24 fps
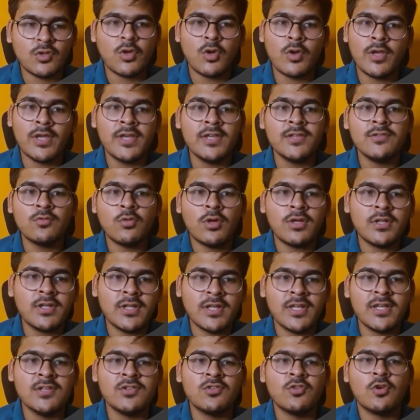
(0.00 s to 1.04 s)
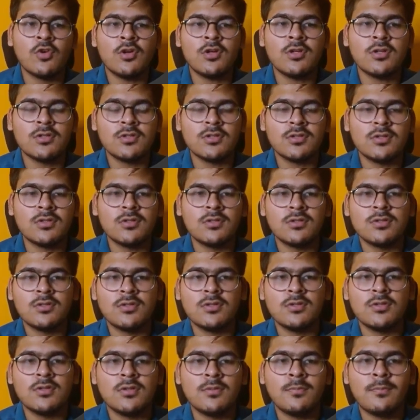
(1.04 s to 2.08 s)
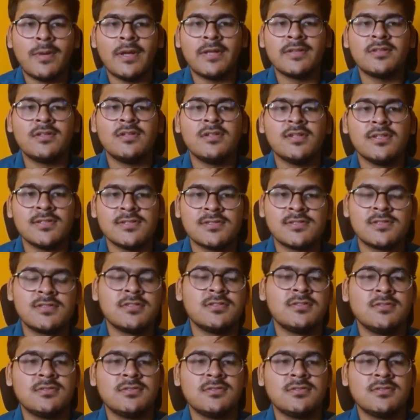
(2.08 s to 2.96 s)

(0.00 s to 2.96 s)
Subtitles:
is what? A is your Python list.